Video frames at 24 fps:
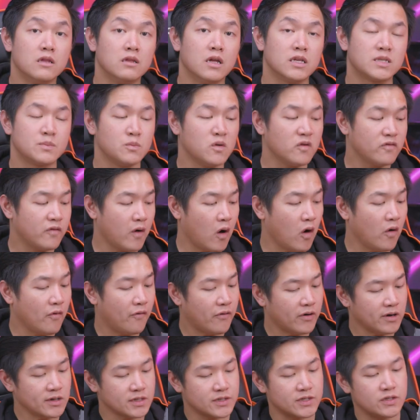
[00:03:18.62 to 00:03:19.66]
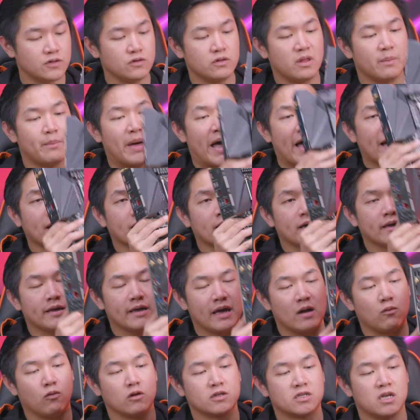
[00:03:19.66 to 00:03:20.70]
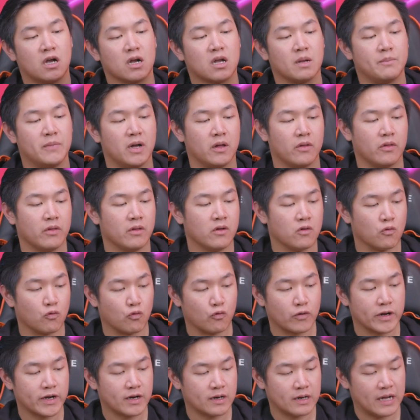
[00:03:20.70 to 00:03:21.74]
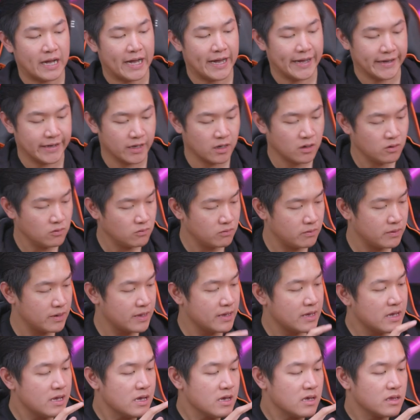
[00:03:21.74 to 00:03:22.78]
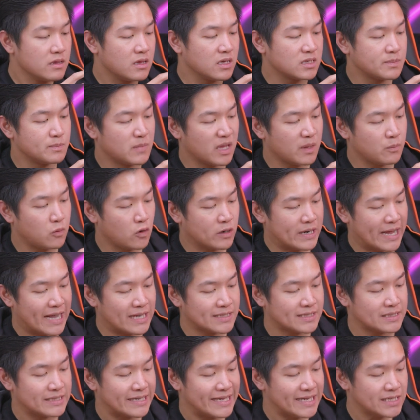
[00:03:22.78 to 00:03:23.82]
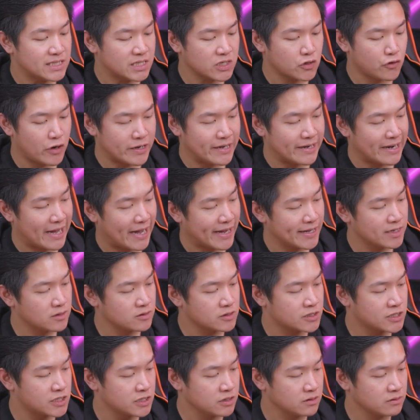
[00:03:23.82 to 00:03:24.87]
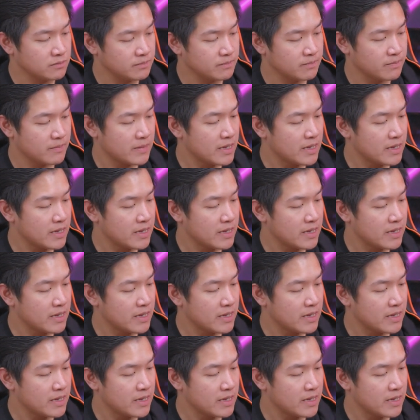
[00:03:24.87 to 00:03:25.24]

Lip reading: Let's move over to the back and we'll talk about rear I/O. This motherboard has an integrated I/O shield,